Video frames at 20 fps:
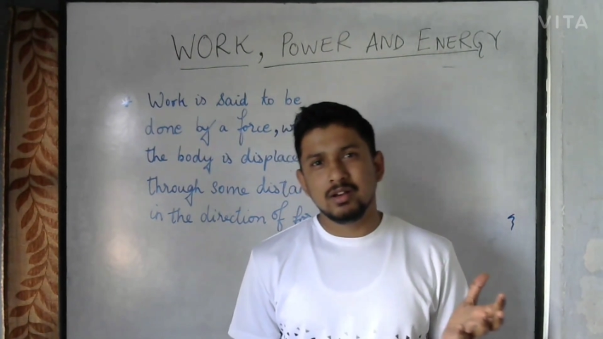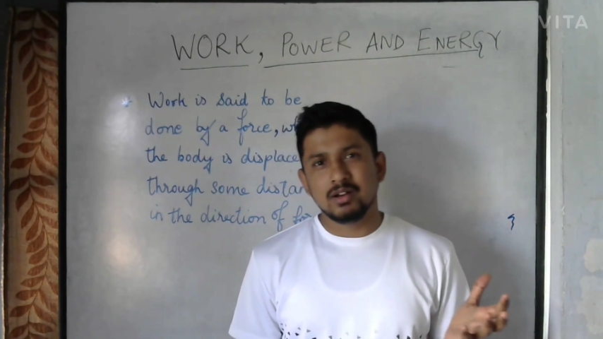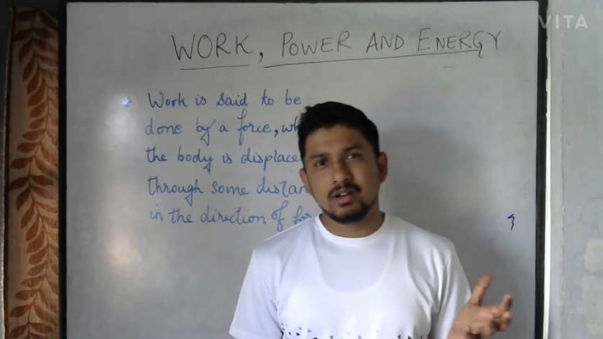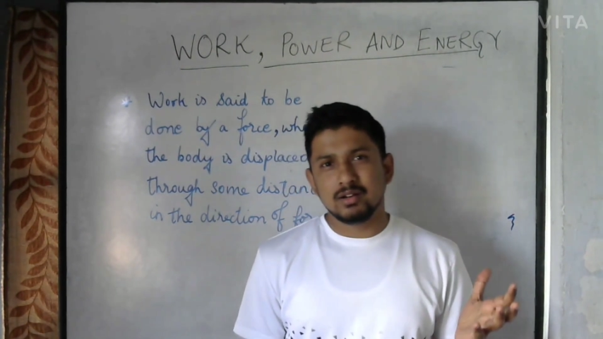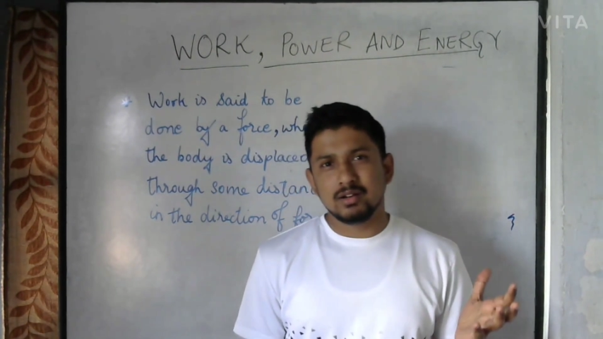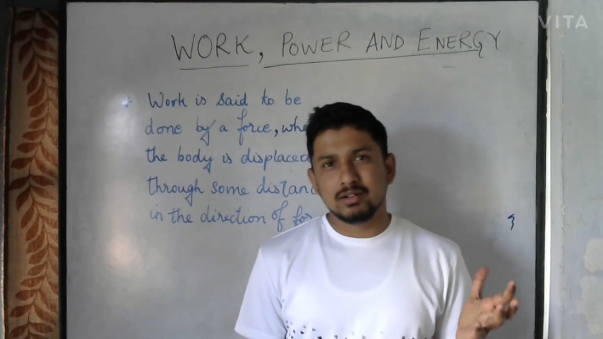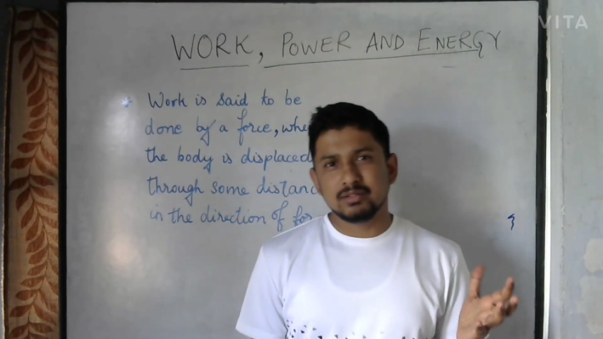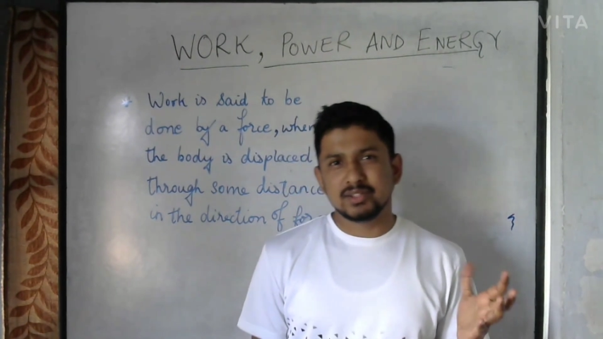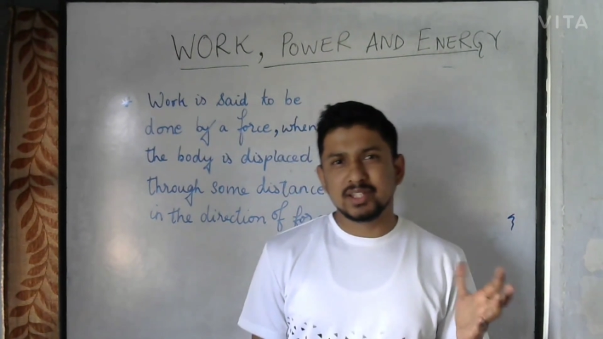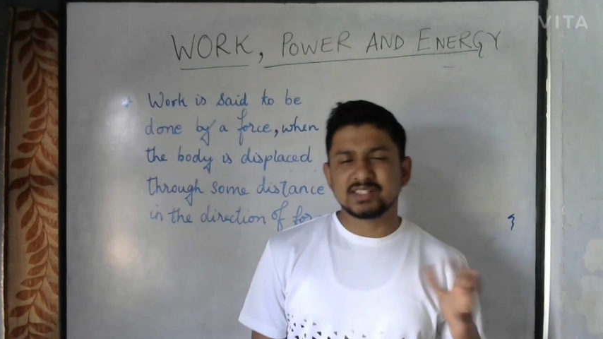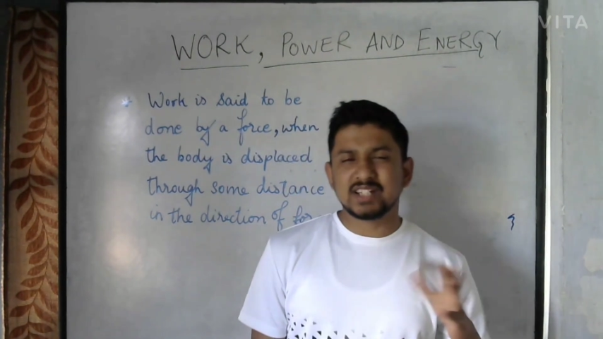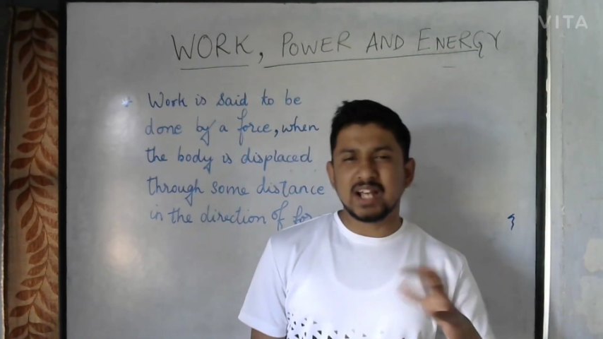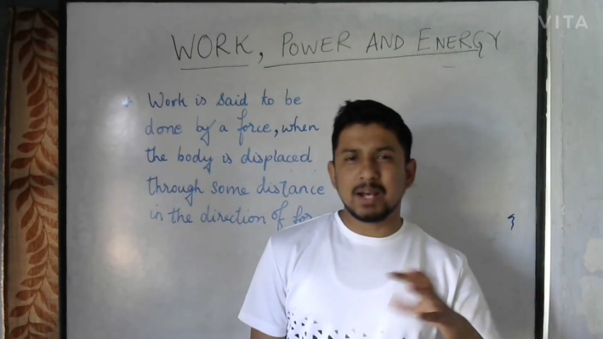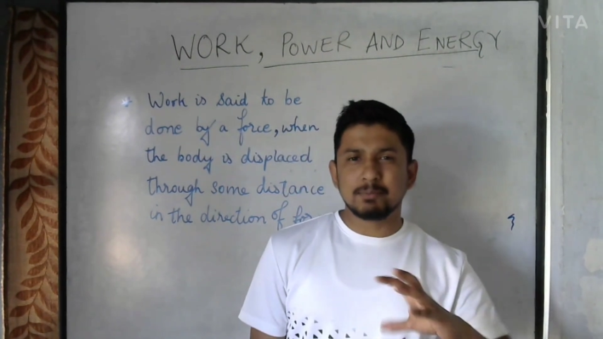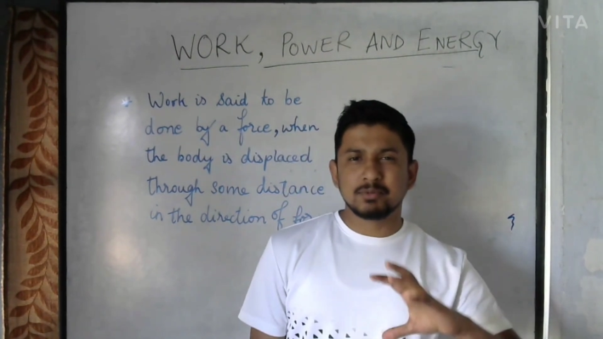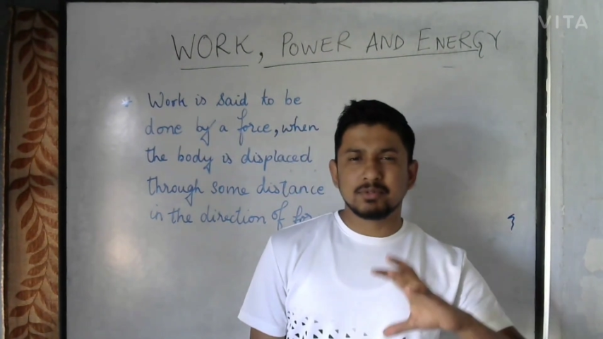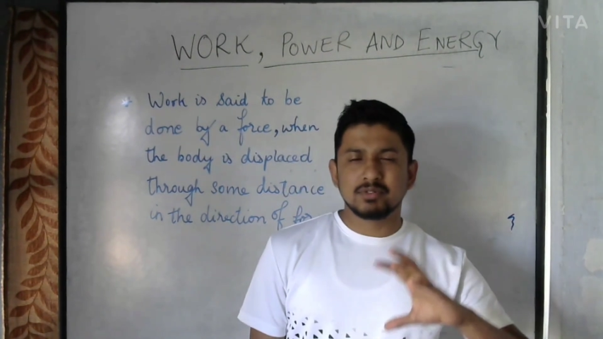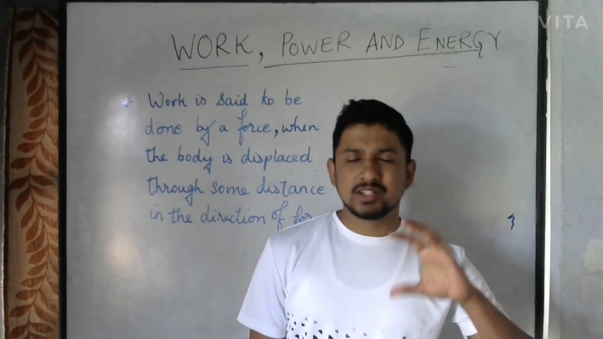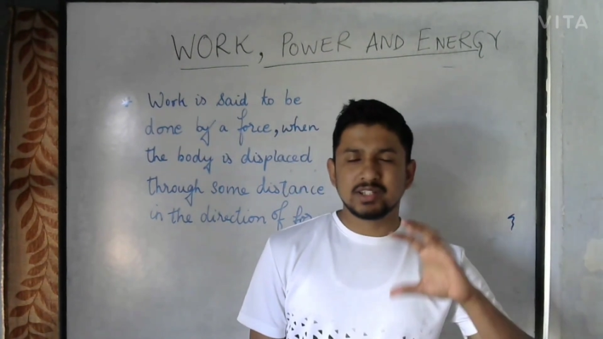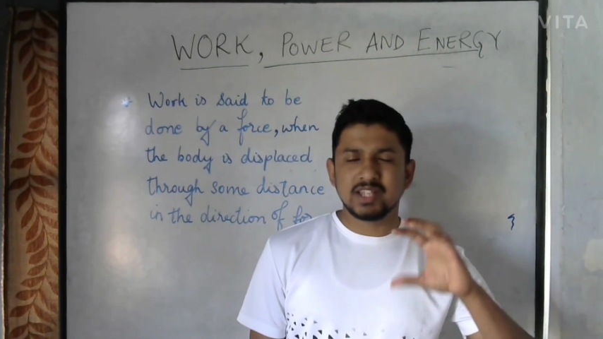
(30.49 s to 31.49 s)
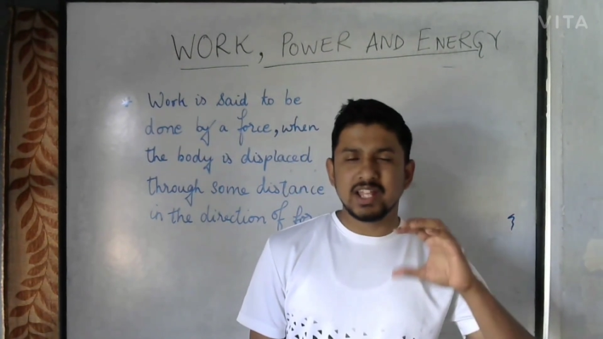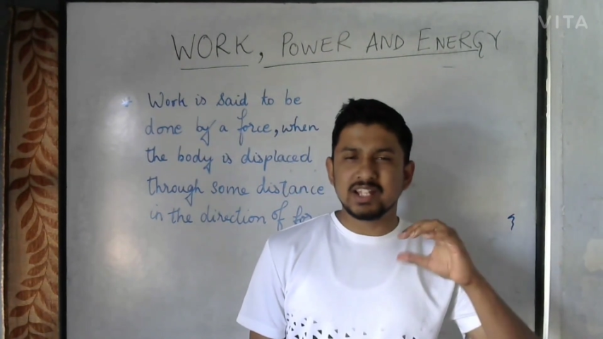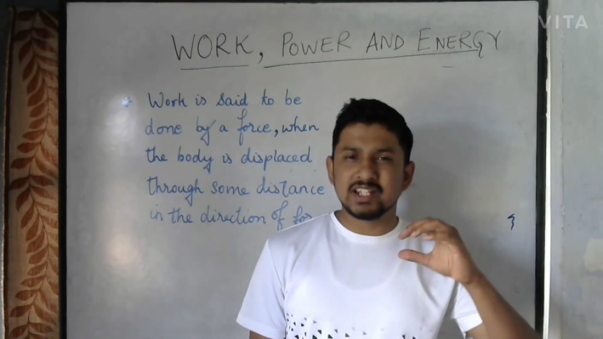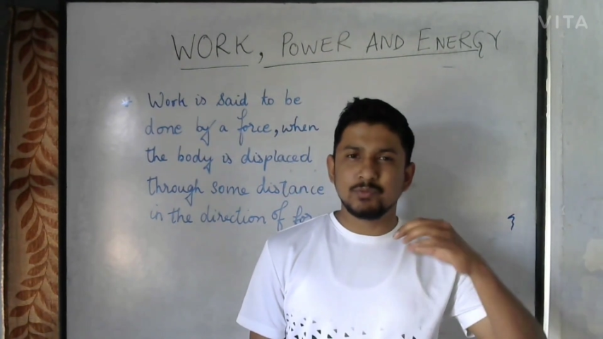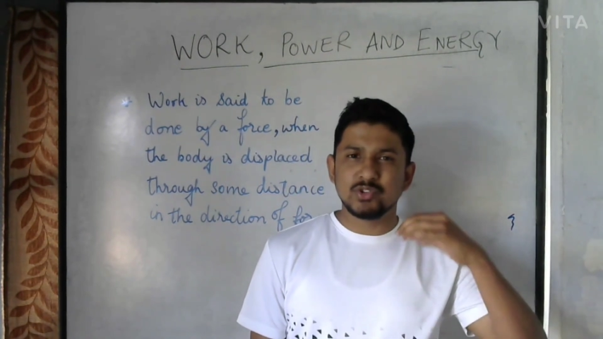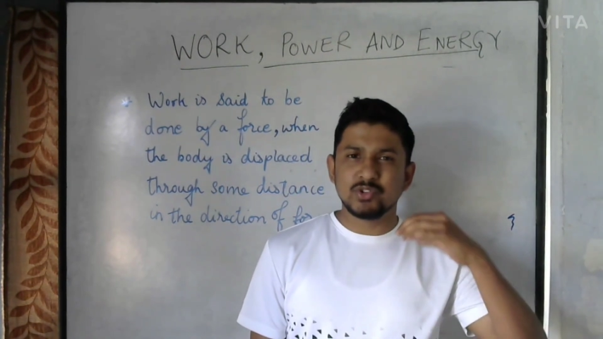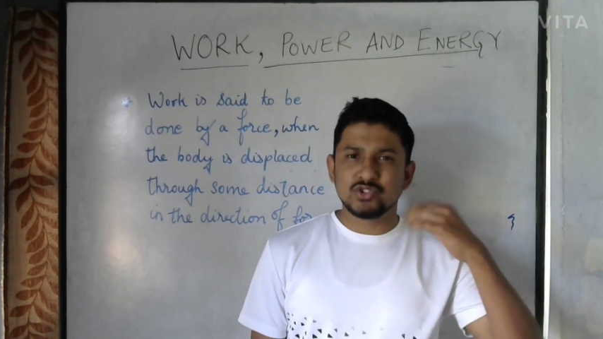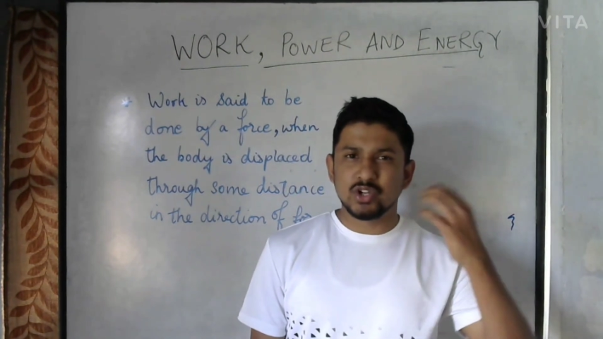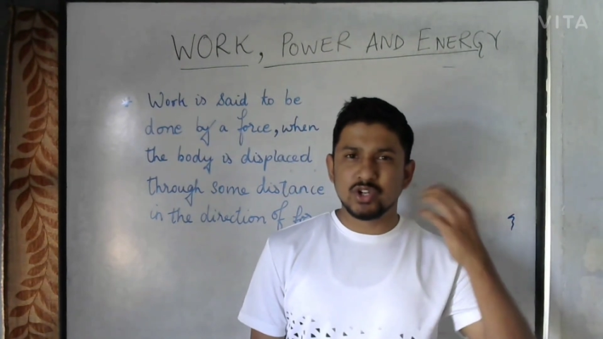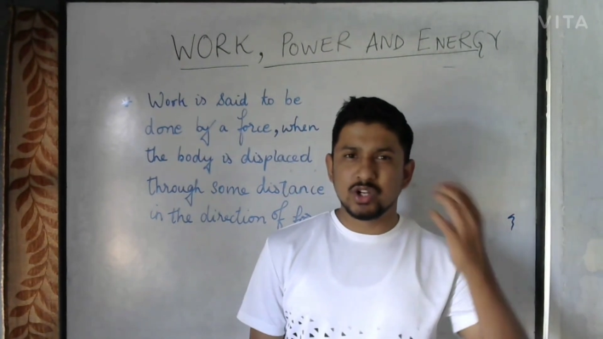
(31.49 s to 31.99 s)
the thing which
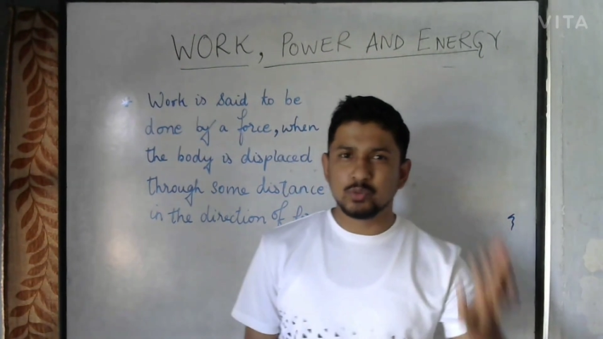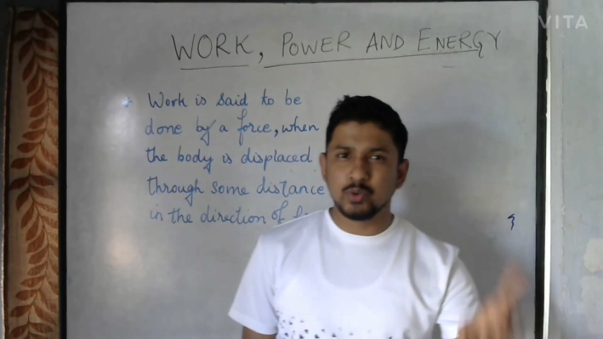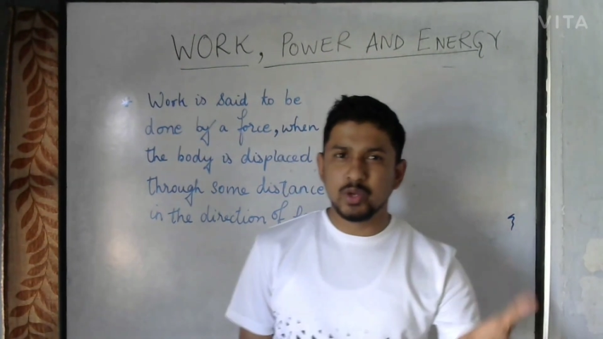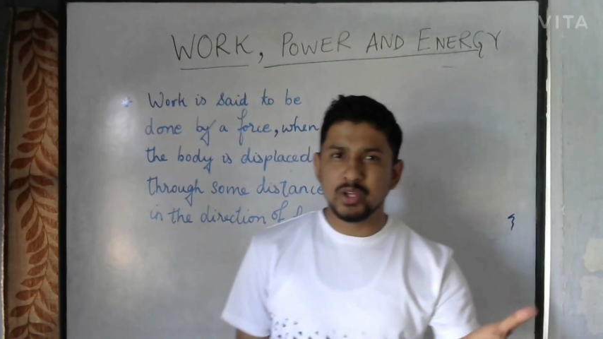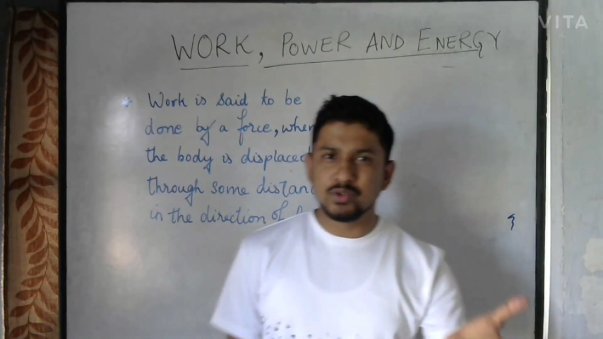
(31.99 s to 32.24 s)
you are going to